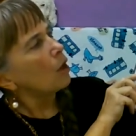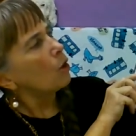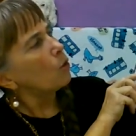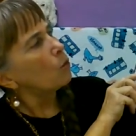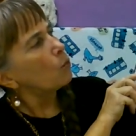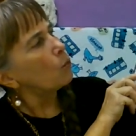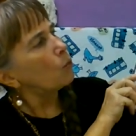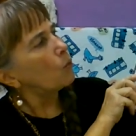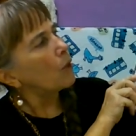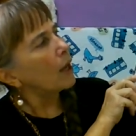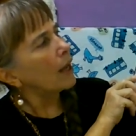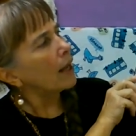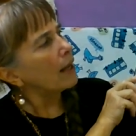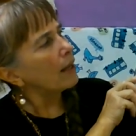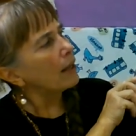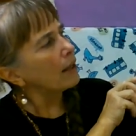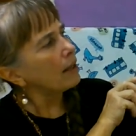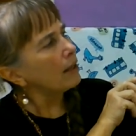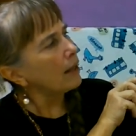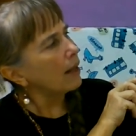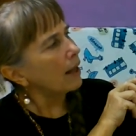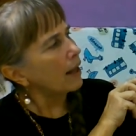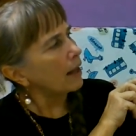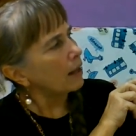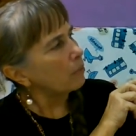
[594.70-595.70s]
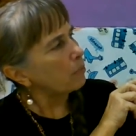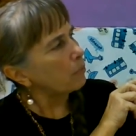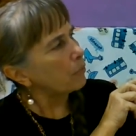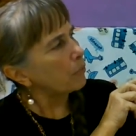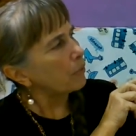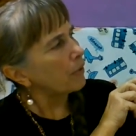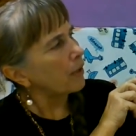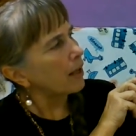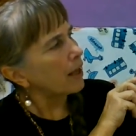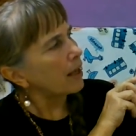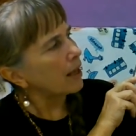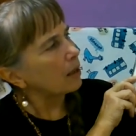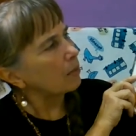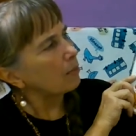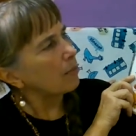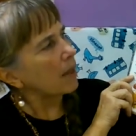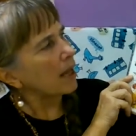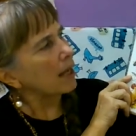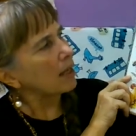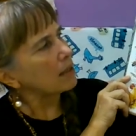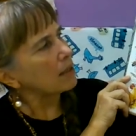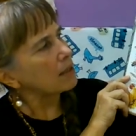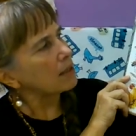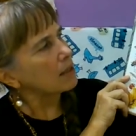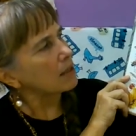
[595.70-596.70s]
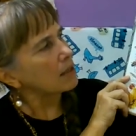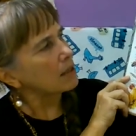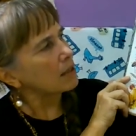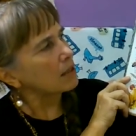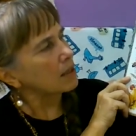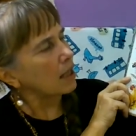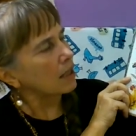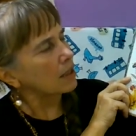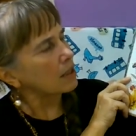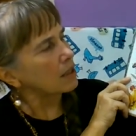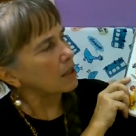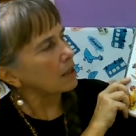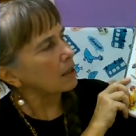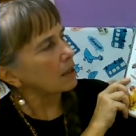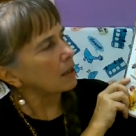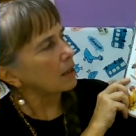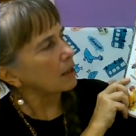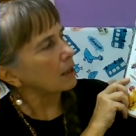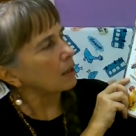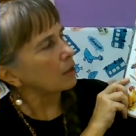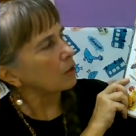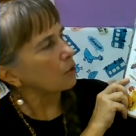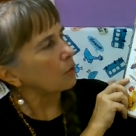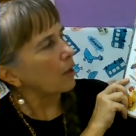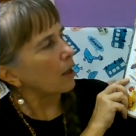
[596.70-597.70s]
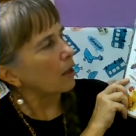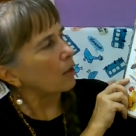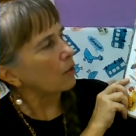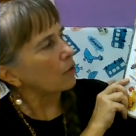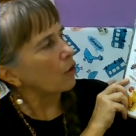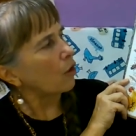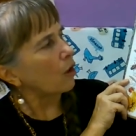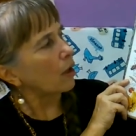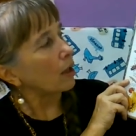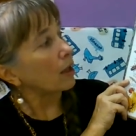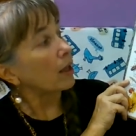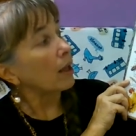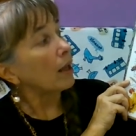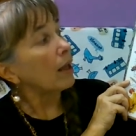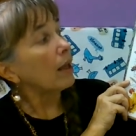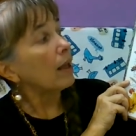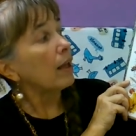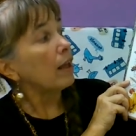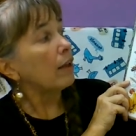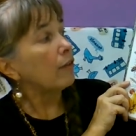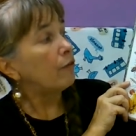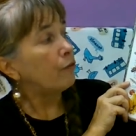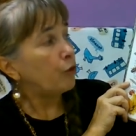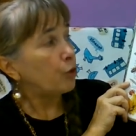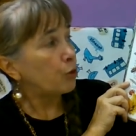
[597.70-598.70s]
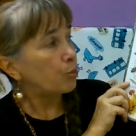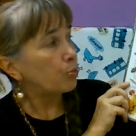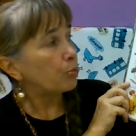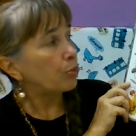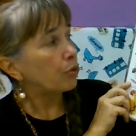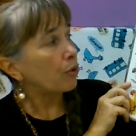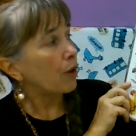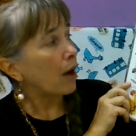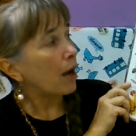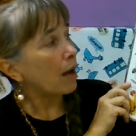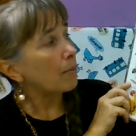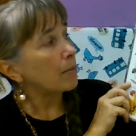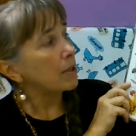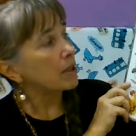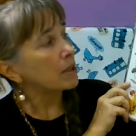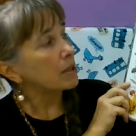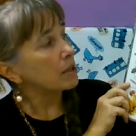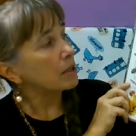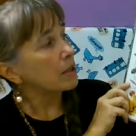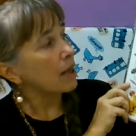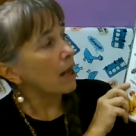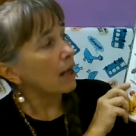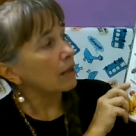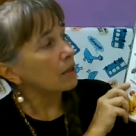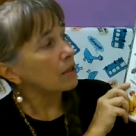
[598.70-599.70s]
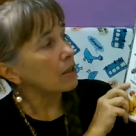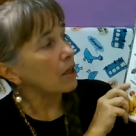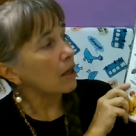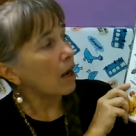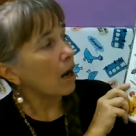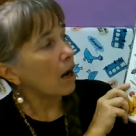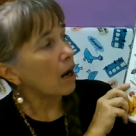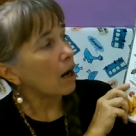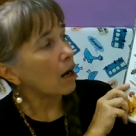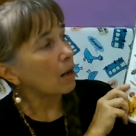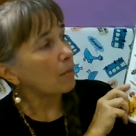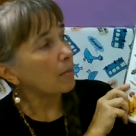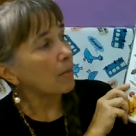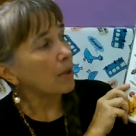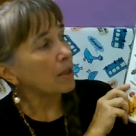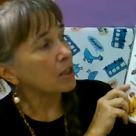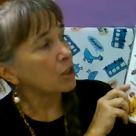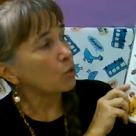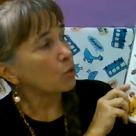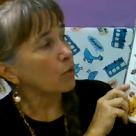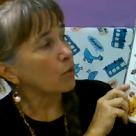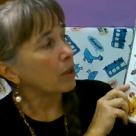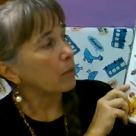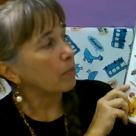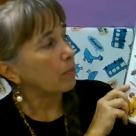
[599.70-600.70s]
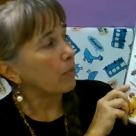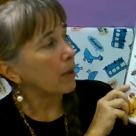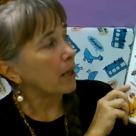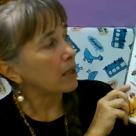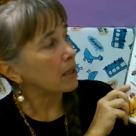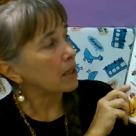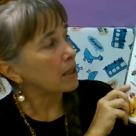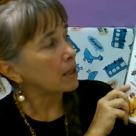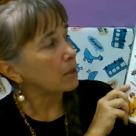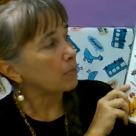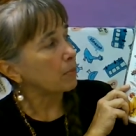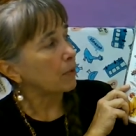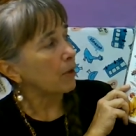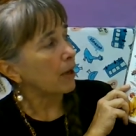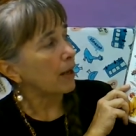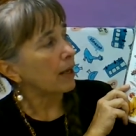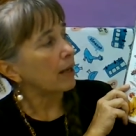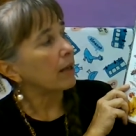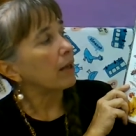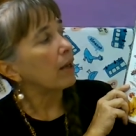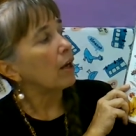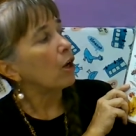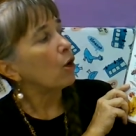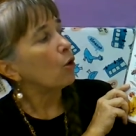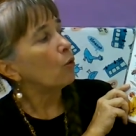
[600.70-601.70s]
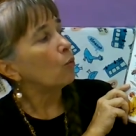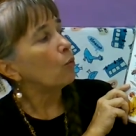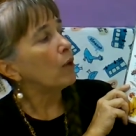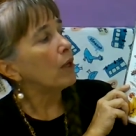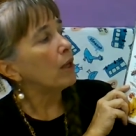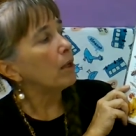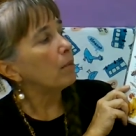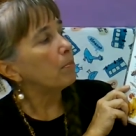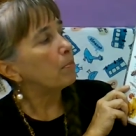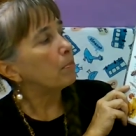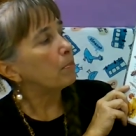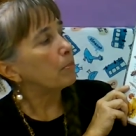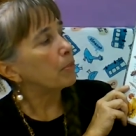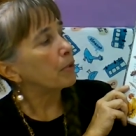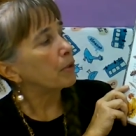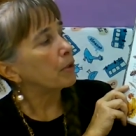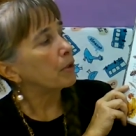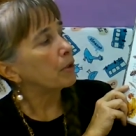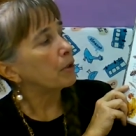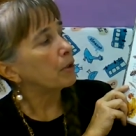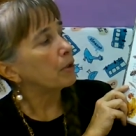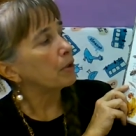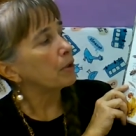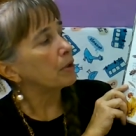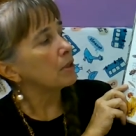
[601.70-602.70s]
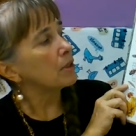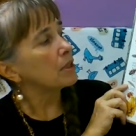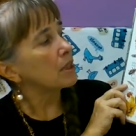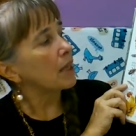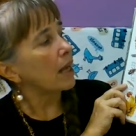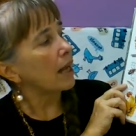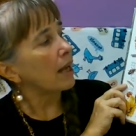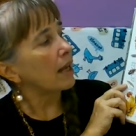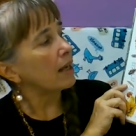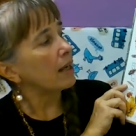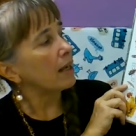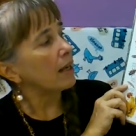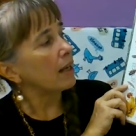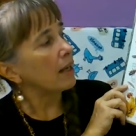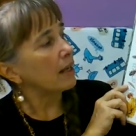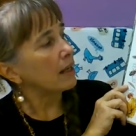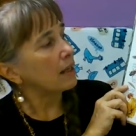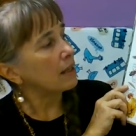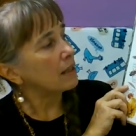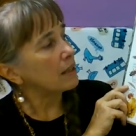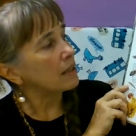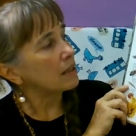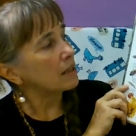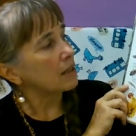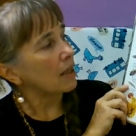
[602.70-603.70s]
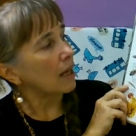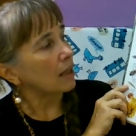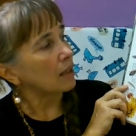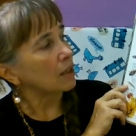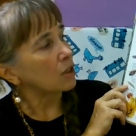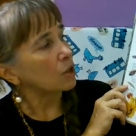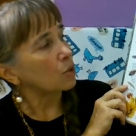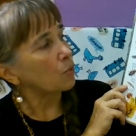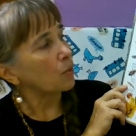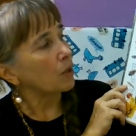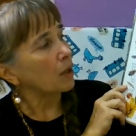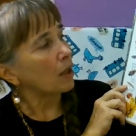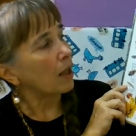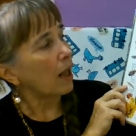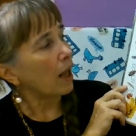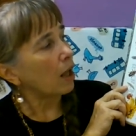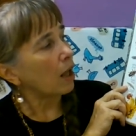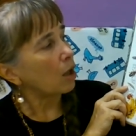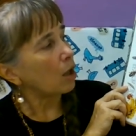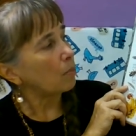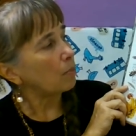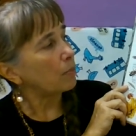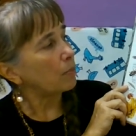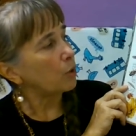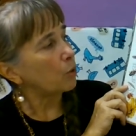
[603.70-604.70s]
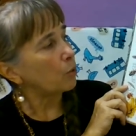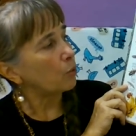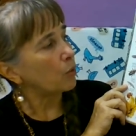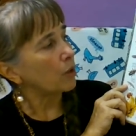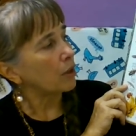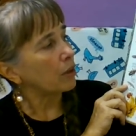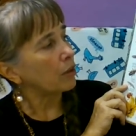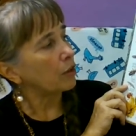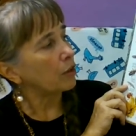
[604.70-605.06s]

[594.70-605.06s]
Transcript: Wren and praying mantis said to little groundhog, If you promise not to harm us with bug spray, we birds and insects will help you with